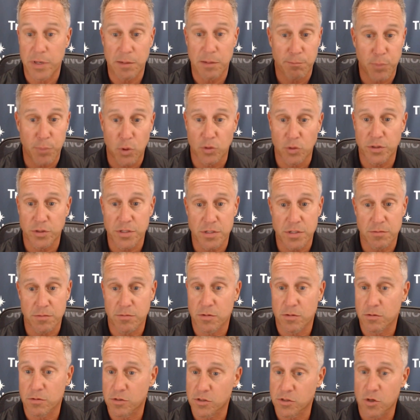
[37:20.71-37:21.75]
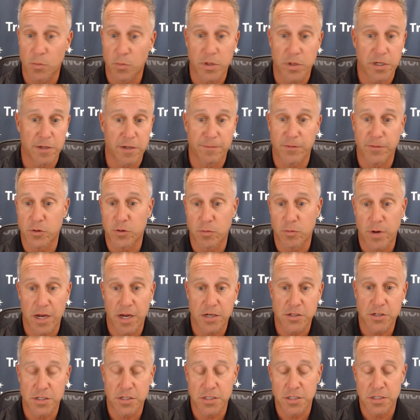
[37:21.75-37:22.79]
being pulled in so many different
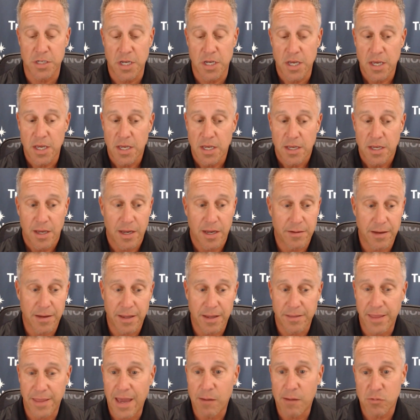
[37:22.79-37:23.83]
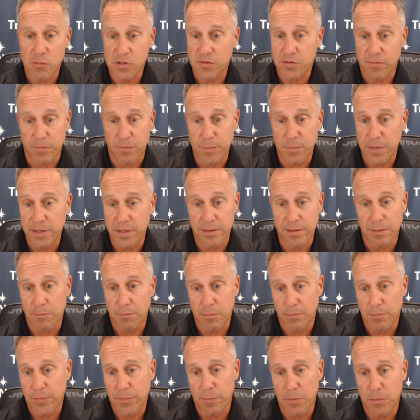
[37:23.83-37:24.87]
directions. And that was, for me,
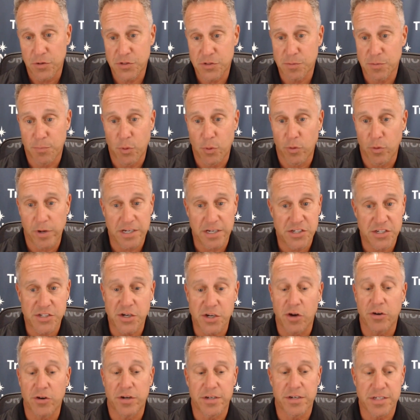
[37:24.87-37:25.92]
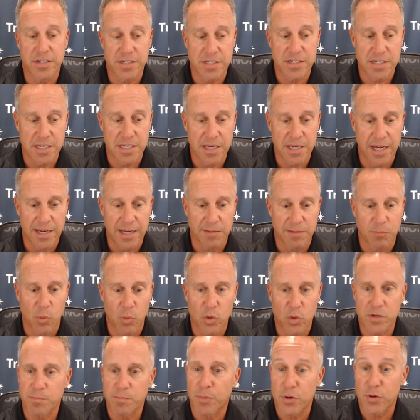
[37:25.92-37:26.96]
the, the most important. I started to see I had
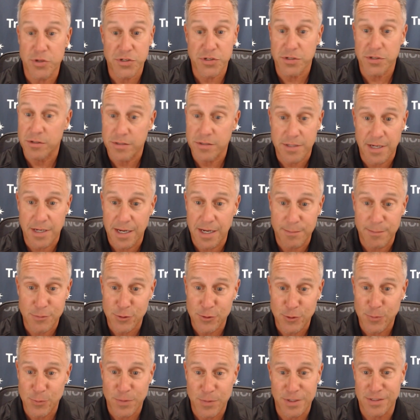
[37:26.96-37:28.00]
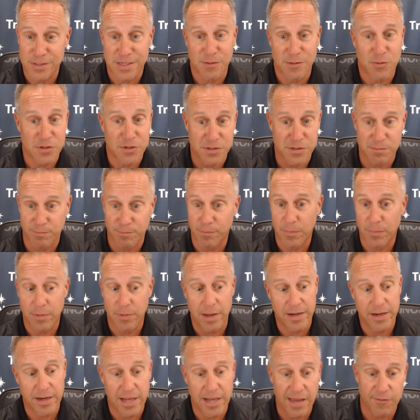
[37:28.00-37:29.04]
more personal time too, because I wasn't,
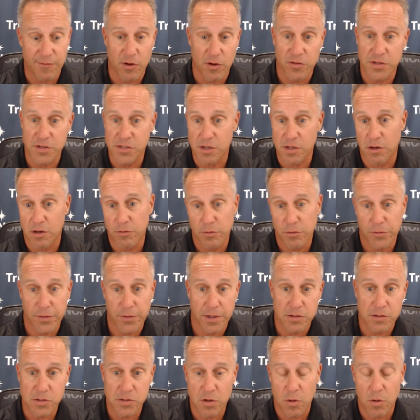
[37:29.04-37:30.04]
I didn't have all these other things